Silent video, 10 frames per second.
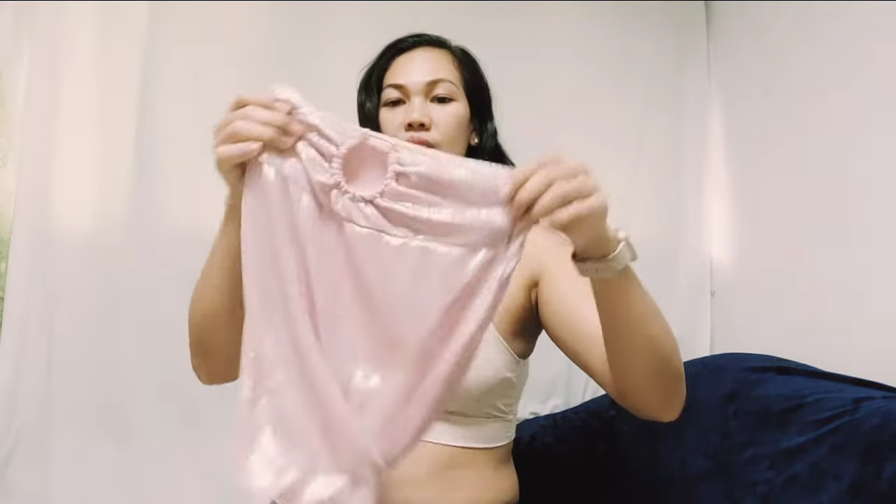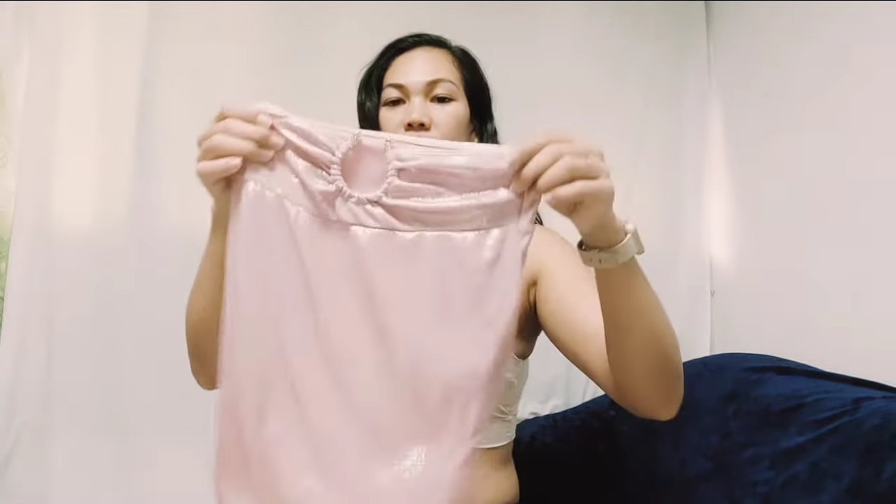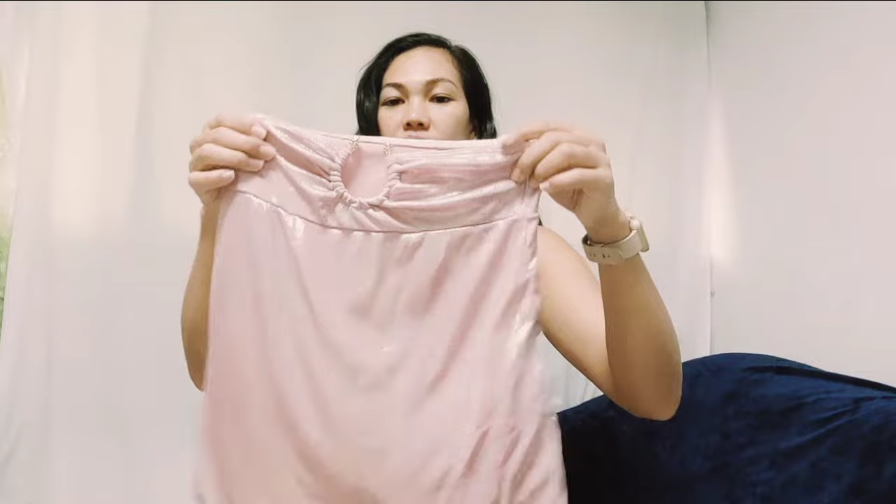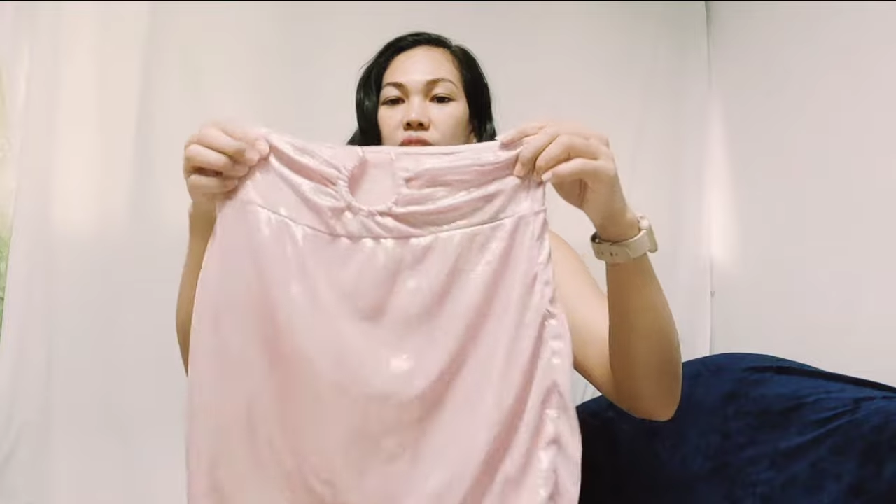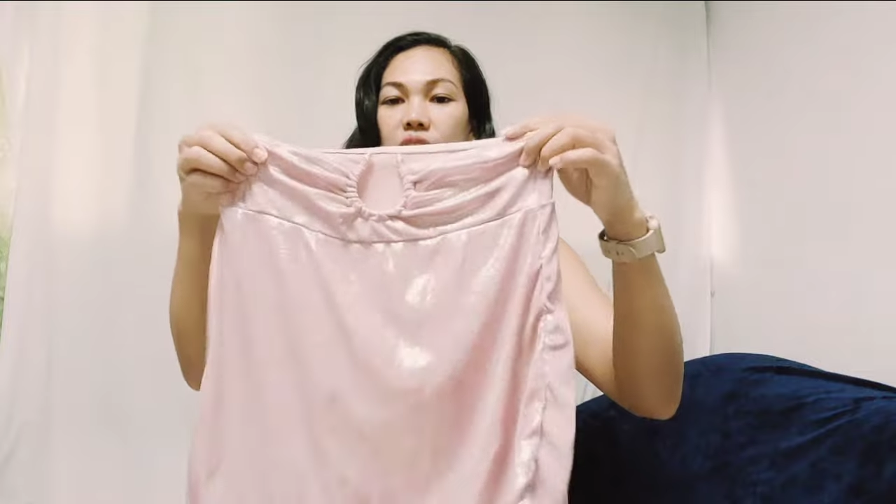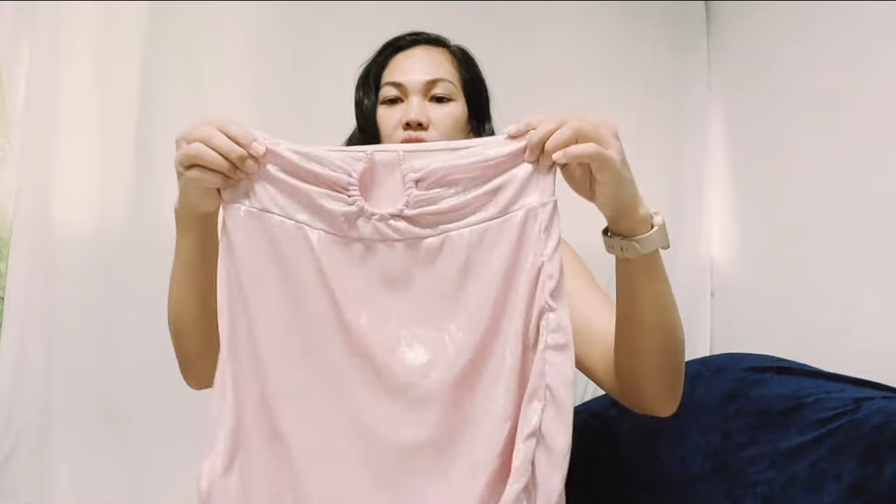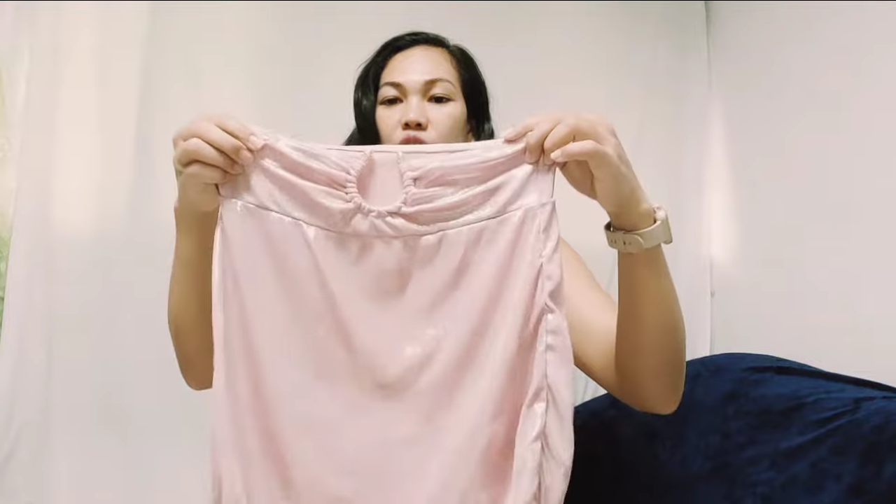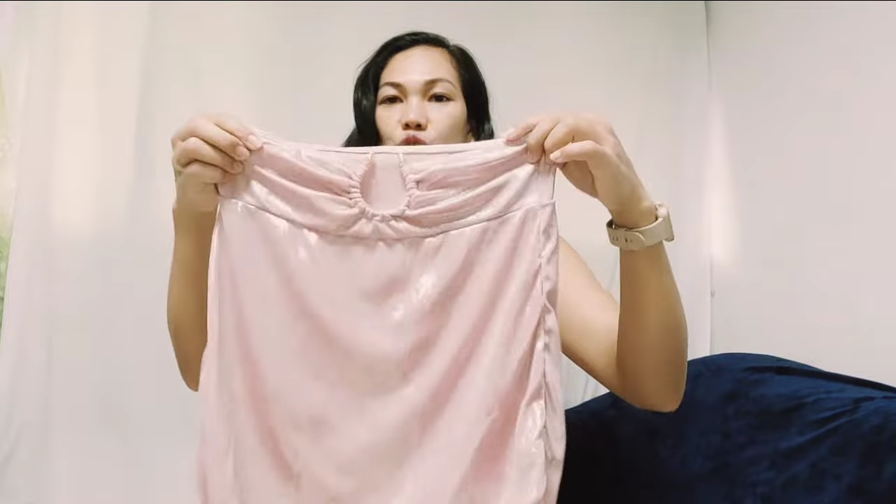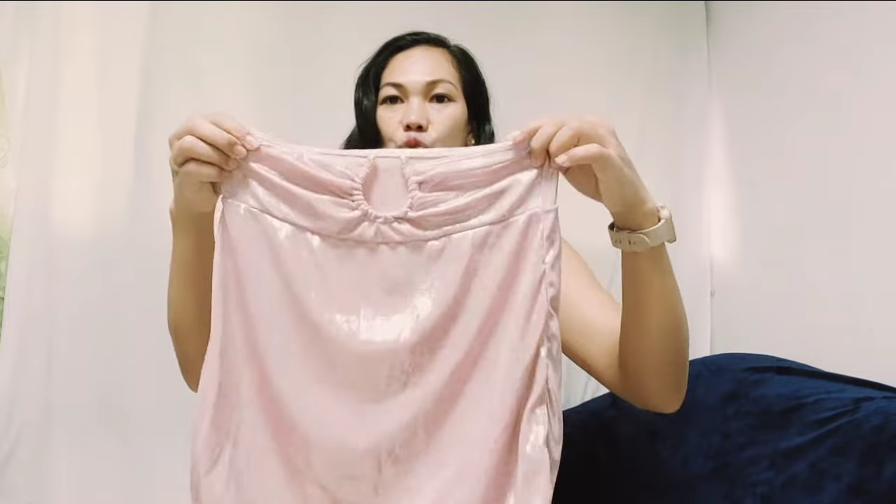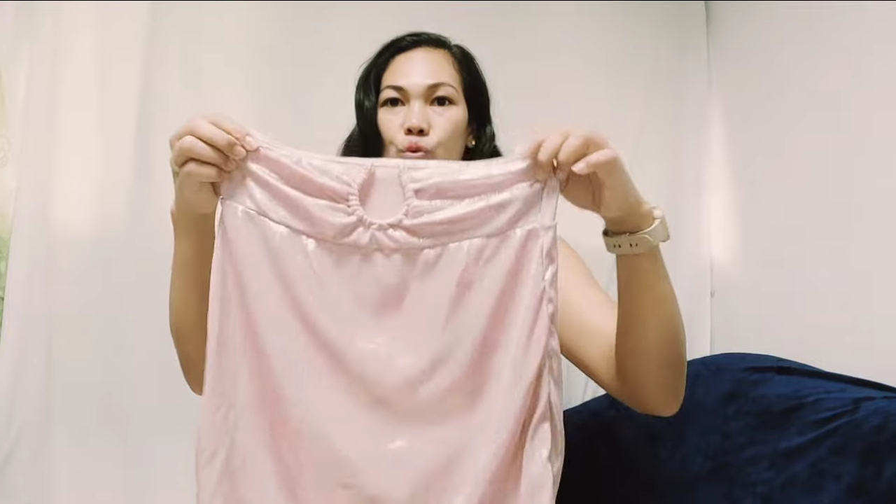this is
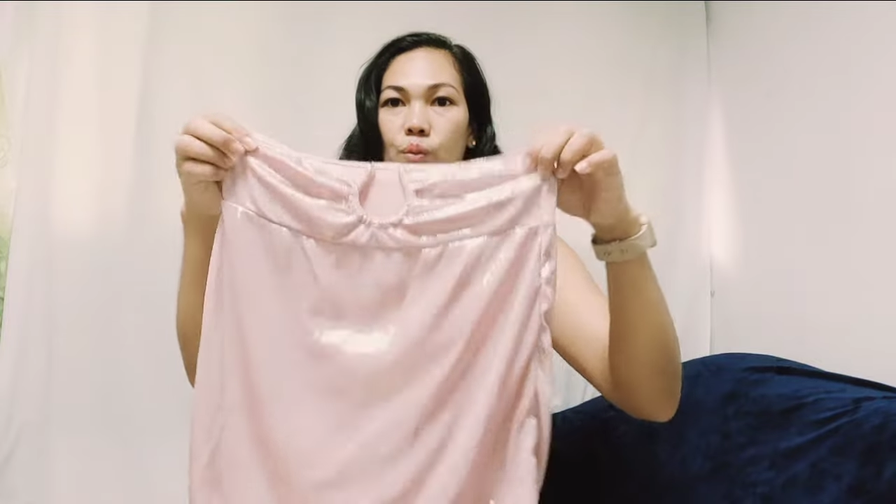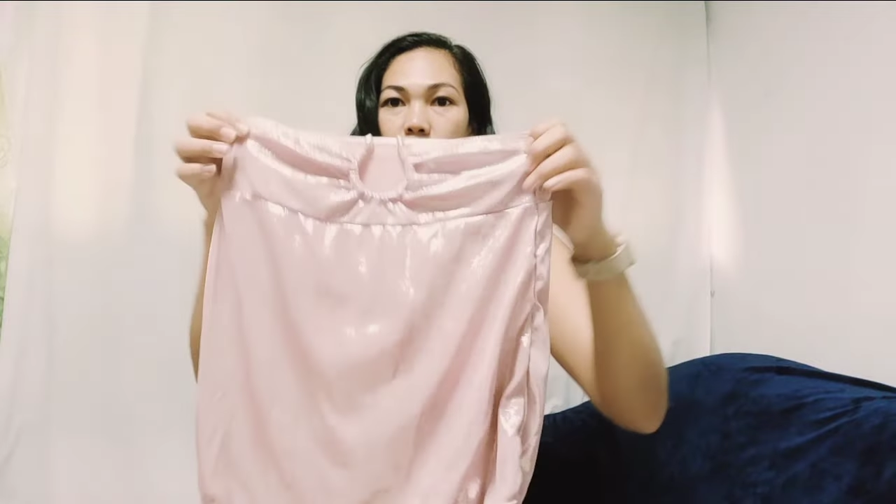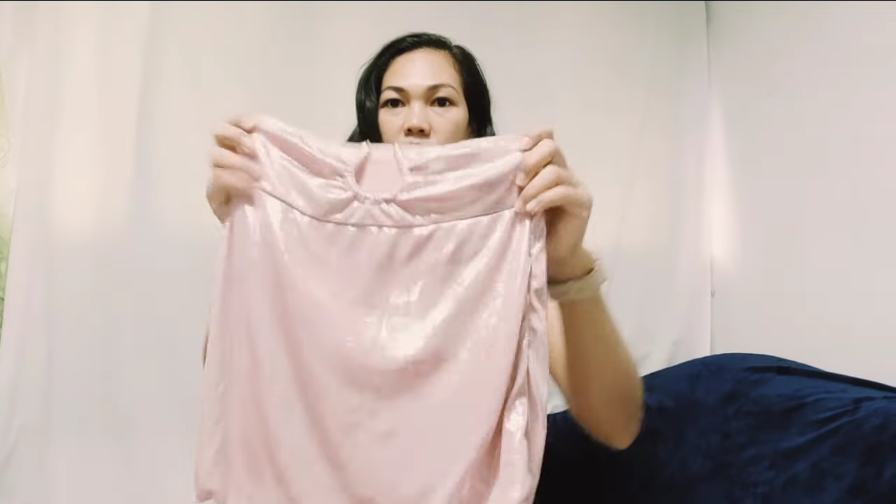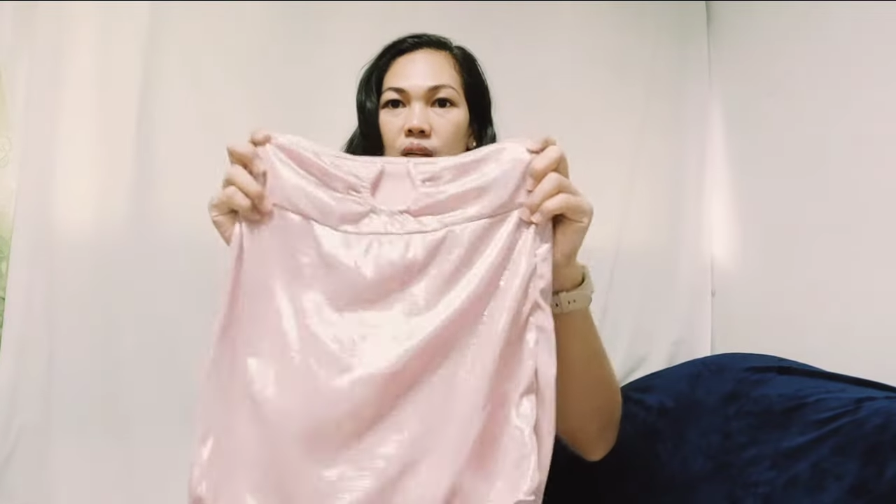not tube.